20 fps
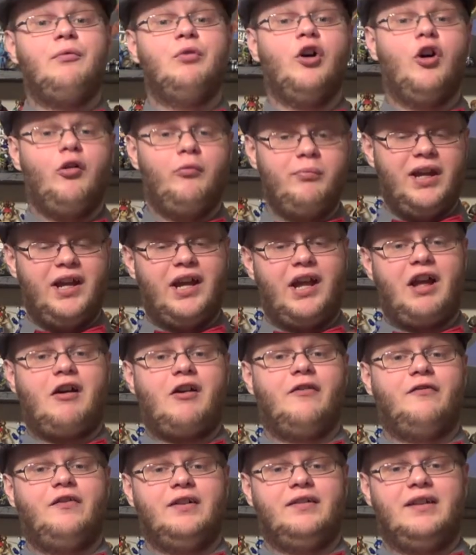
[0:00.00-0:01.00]
will admit,
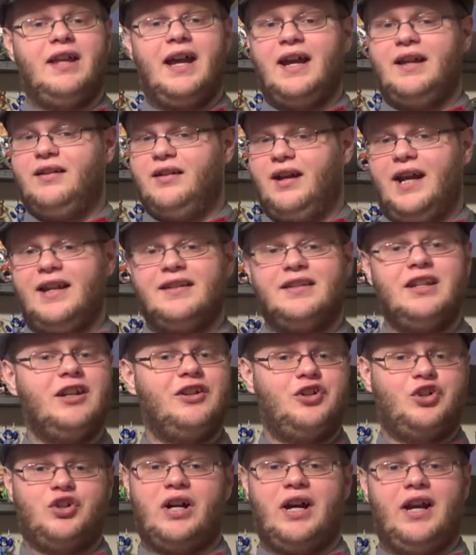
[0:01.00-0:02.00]
however, that I
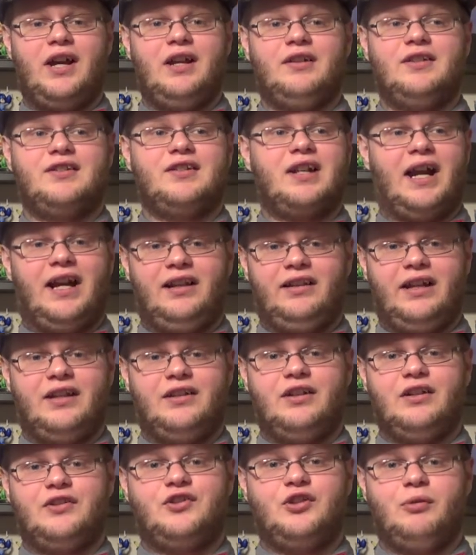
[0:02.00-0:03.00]
did try
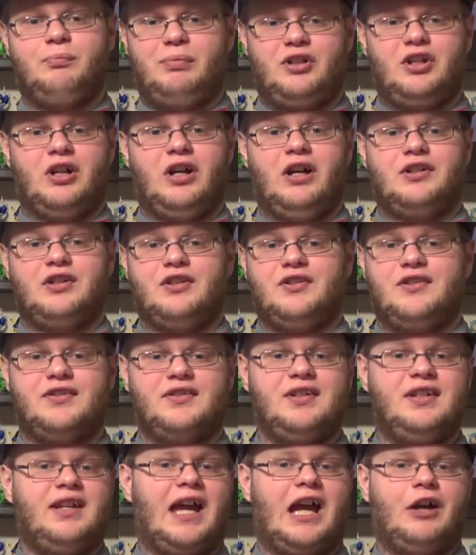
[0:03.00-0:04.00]
Skylanders Superchargers to
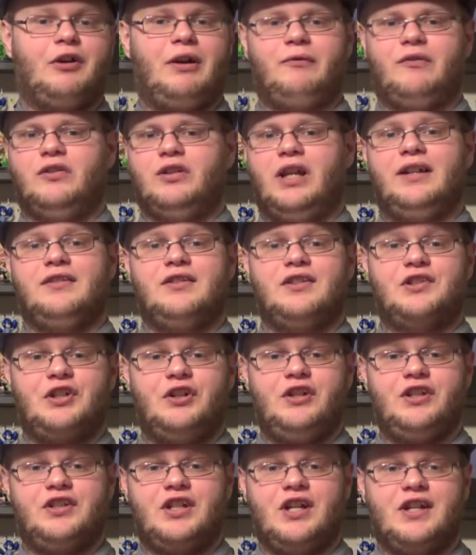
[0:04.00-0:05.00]
see how I would like the
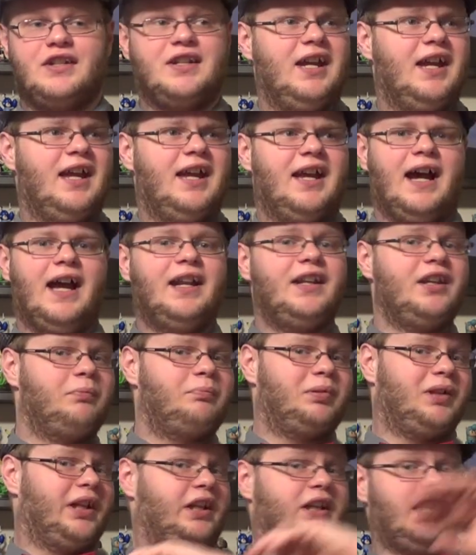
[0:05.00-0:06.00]
series, because I didn't
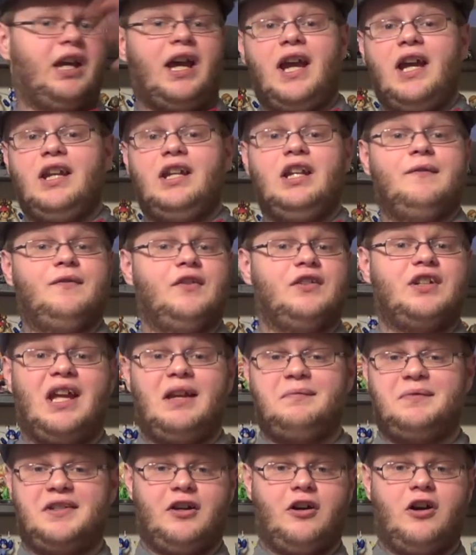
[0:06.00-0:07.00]
play any of the
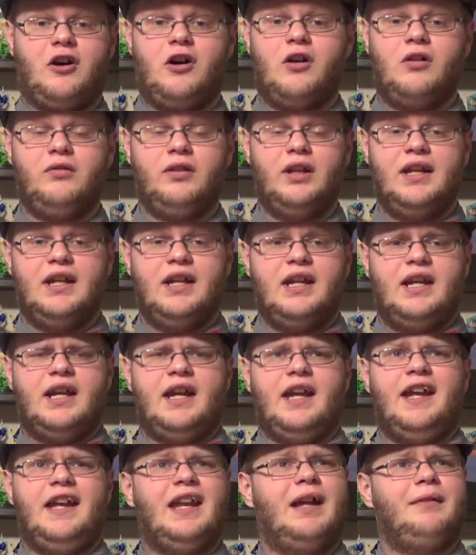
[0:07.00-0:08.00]
games at all,
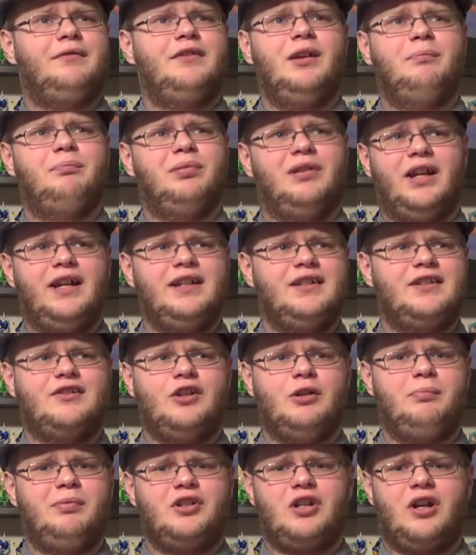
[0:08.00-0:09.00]
and after playing
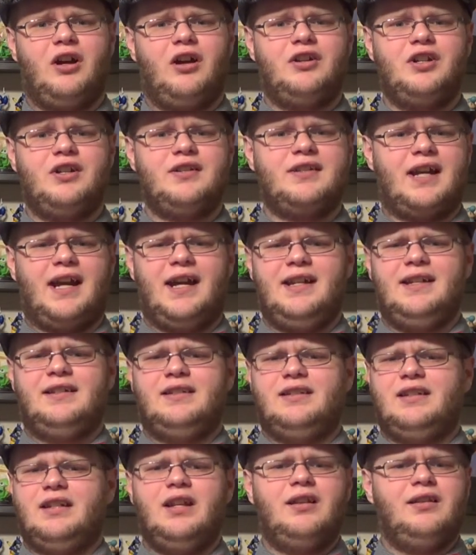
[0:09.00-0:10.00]
Superchargers, I
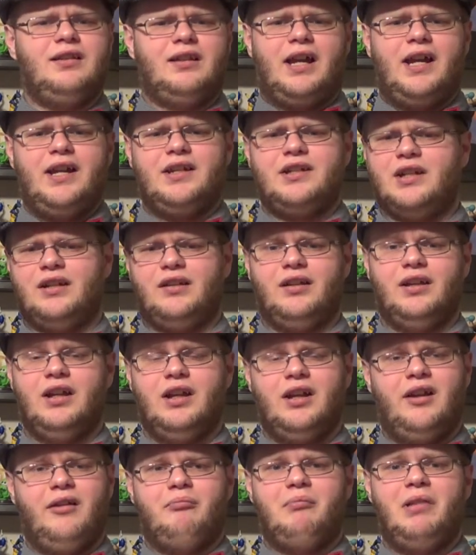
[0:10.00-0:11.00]
didn't like it.
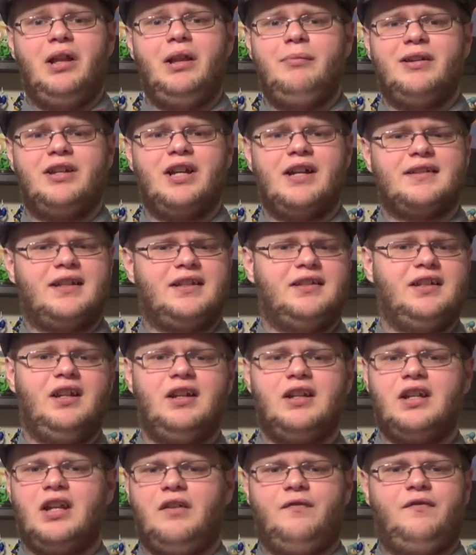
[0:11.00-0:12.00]
Mainly because I
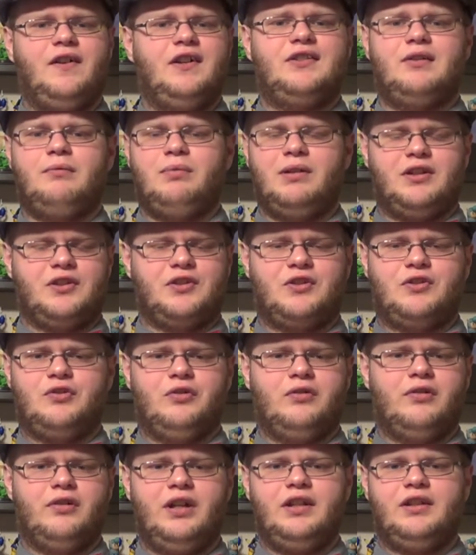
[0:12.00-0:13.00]
didn't get invested with the
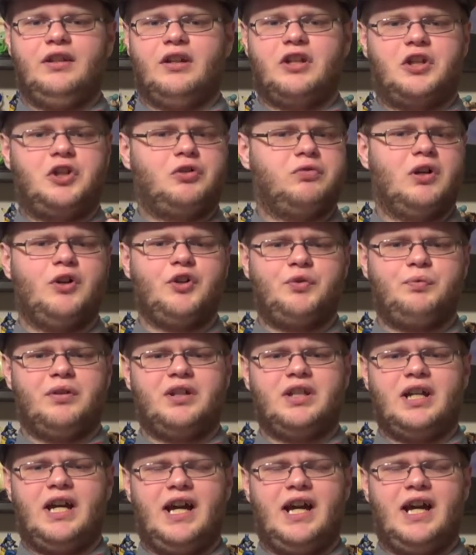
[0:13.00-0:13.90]
story, the controls were